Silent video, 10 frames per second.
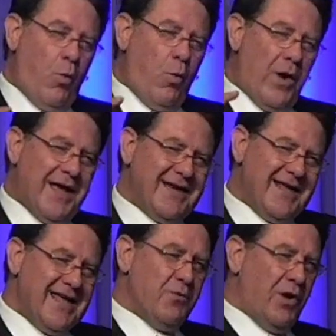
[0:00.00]
When
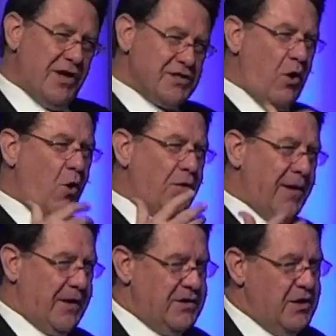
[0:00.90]
he was grown
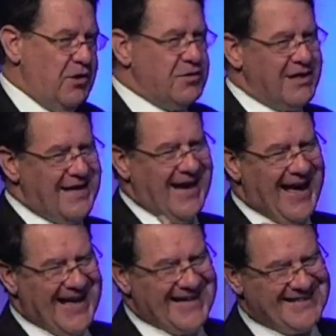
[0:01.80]
up in years, he
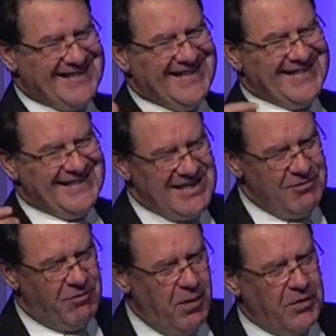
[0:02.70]
asked
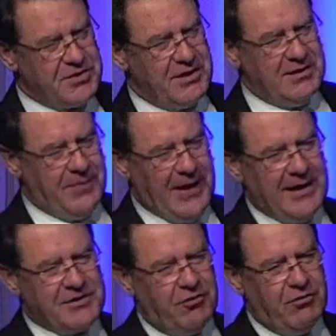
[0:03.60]
Lee Roberson, the
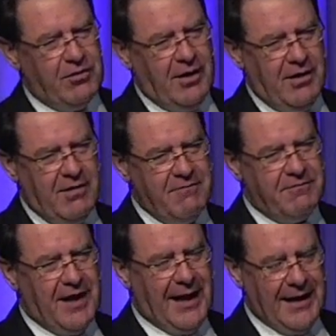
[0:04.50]
pastor
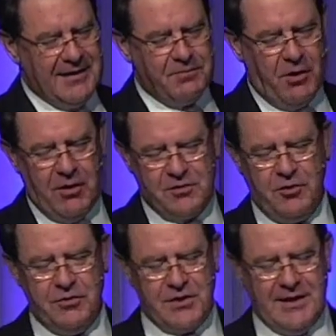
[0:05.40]
of Highland Park
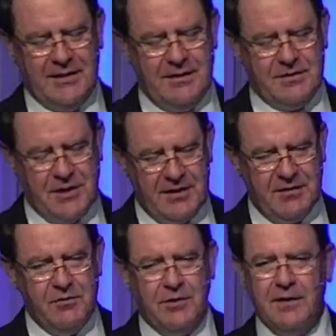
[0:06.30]
Church in
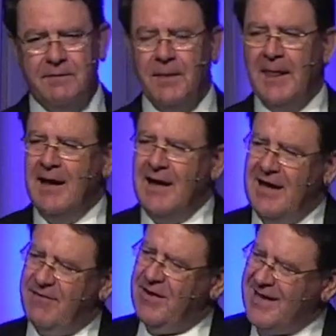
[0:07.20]
Chattanooga.
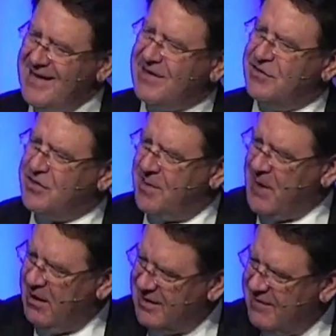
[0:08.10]
If he could
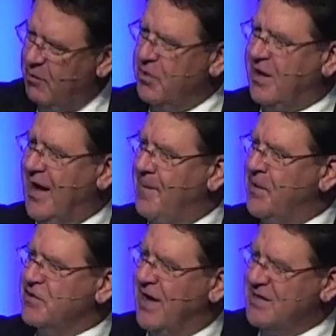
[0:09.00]
somehow live on the
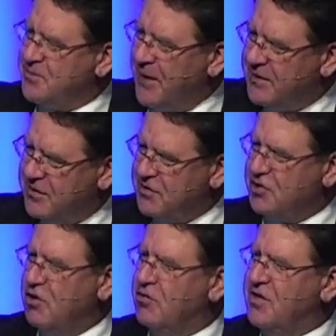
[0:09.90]
campus and speak to the
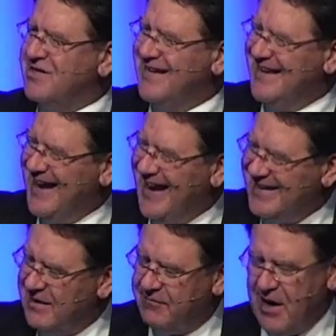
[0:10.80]
students and
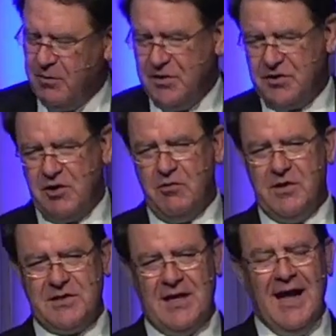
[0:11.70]
identify with the
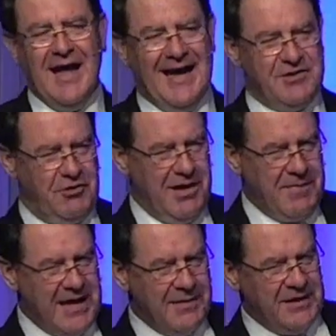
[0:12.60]
students. And so they
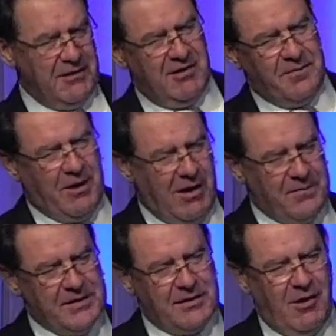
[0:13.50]
made him a little apartment